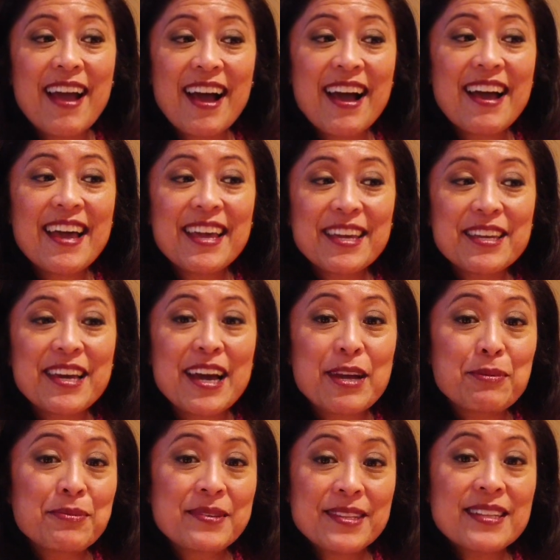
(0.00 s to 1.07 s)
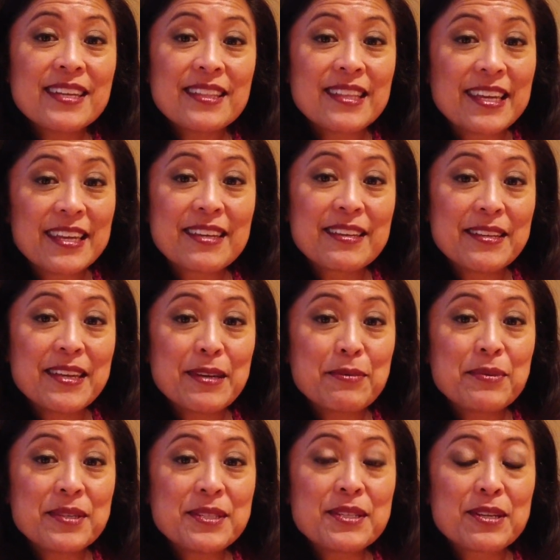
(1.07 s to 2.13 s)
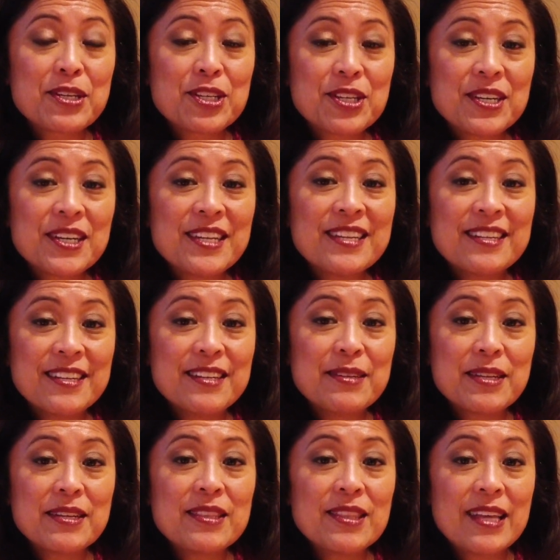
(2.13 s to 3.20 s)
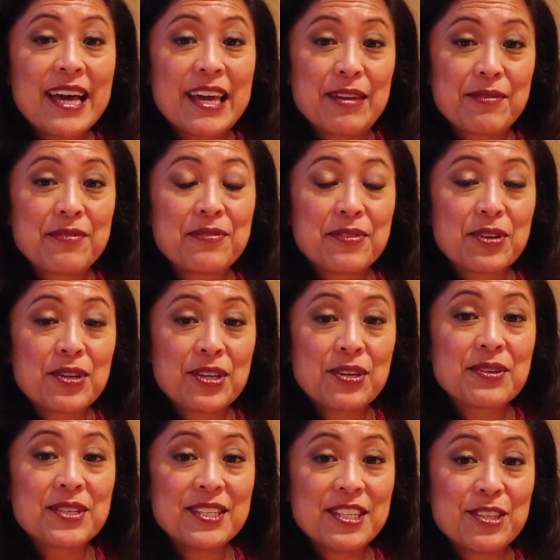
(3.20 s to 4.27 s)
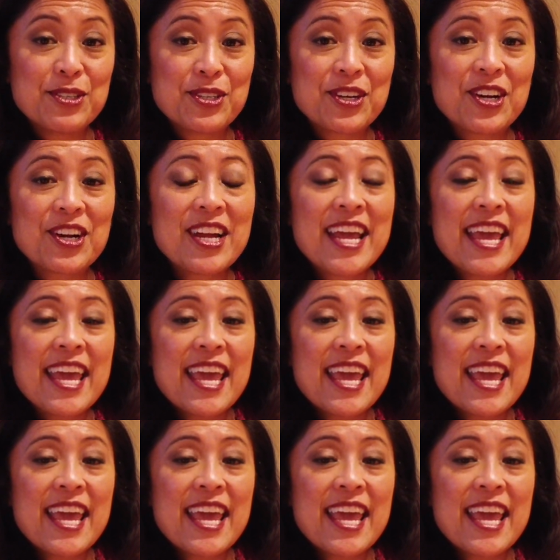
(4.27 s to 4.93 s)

I really it was a good life for a yoga teacher.